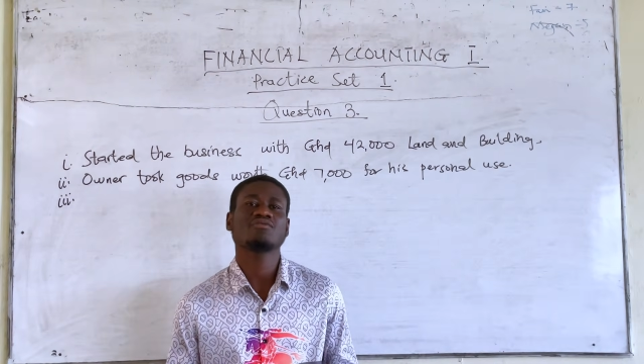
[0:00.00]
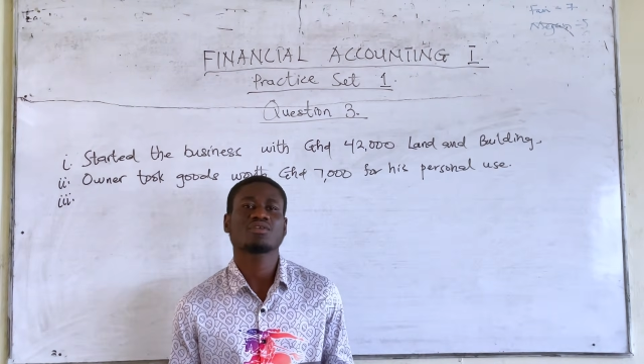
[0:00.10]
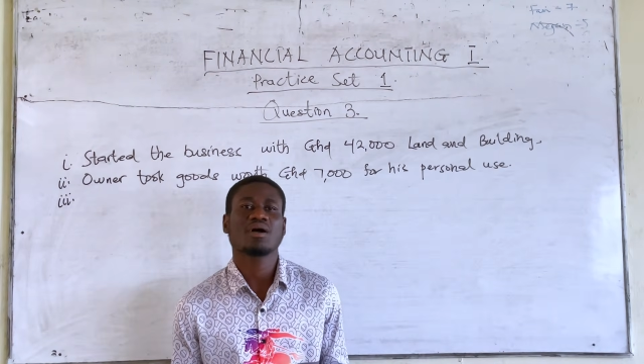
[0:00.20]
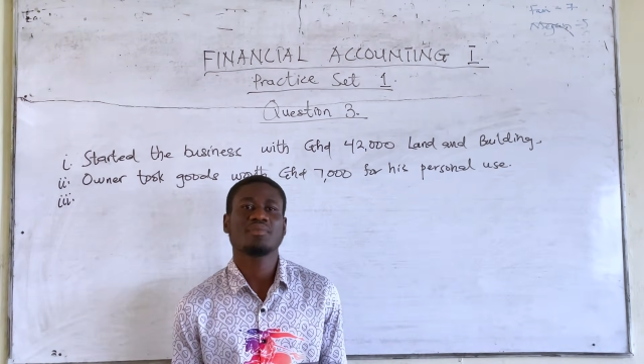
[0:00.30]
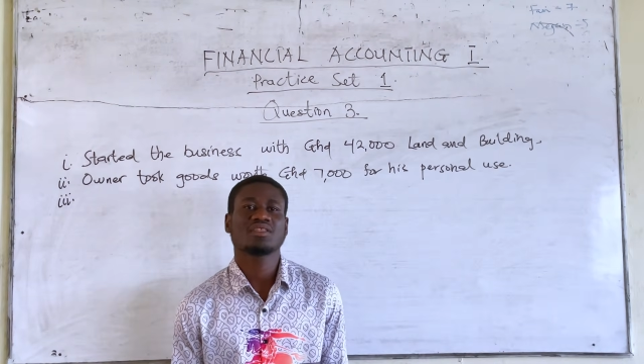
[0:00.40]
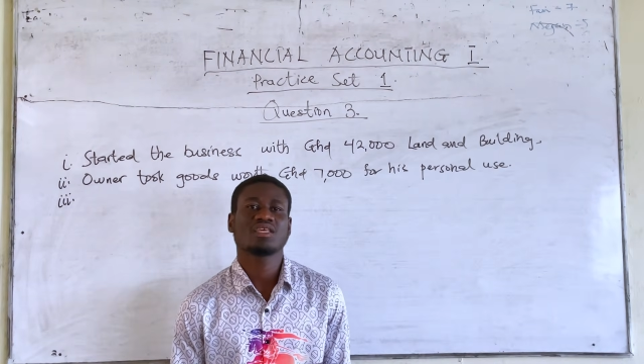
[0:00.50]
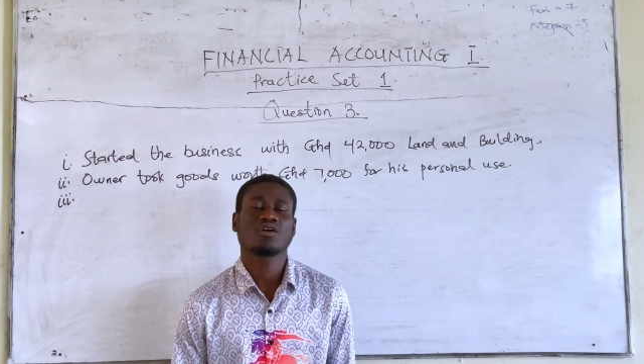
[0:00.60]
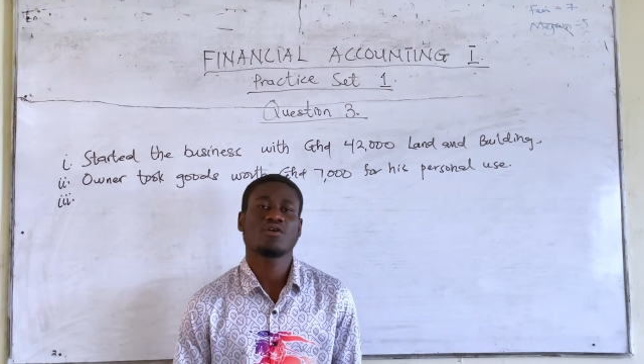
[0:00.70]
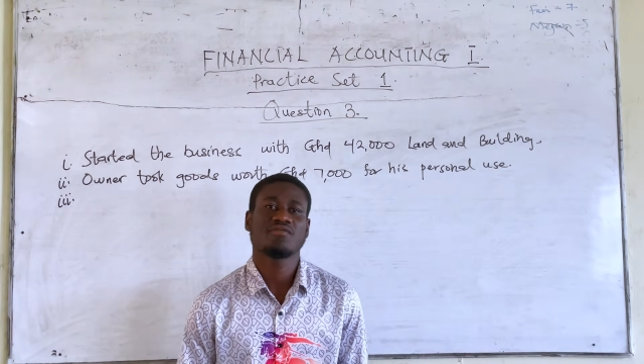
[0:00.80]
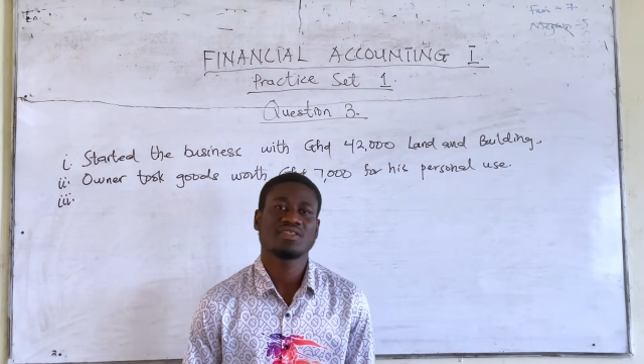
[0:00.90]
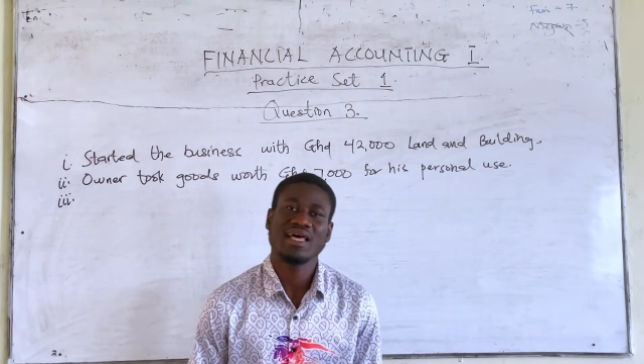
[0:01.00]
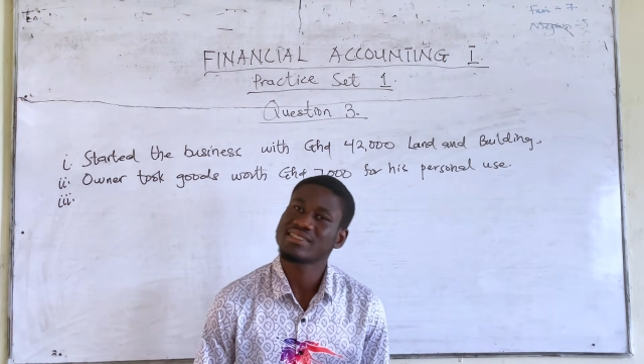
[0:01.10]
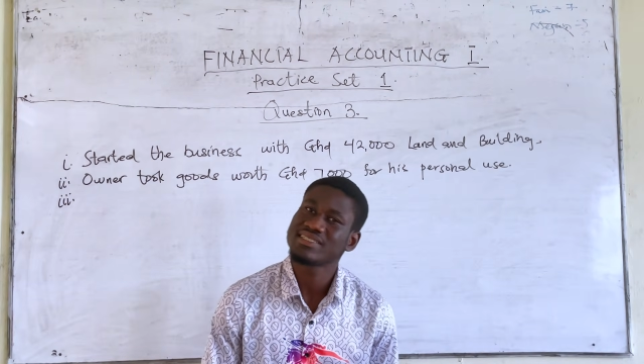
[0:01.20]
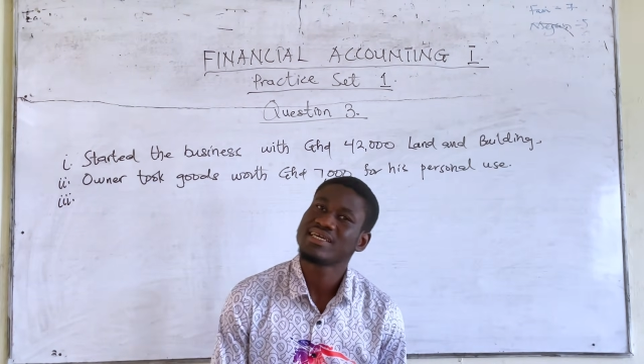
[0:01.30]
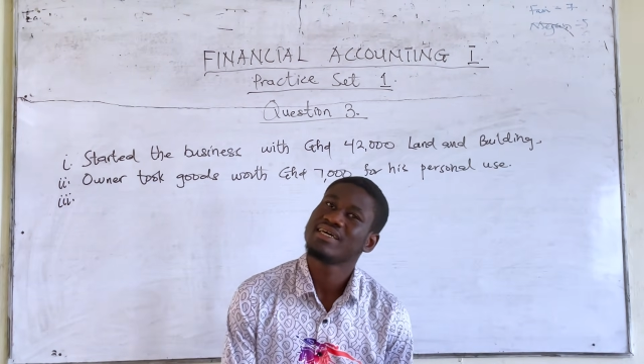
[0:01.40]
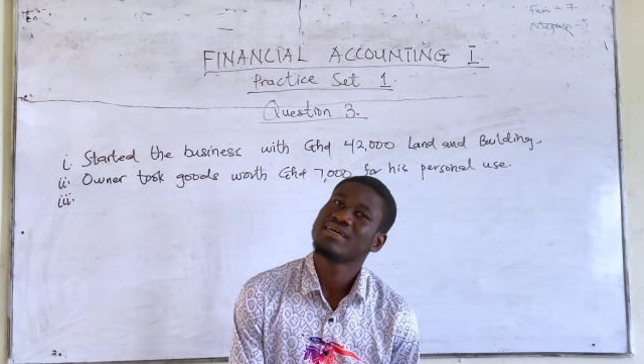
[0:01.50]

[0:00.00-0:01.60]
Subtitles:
to come and think of it that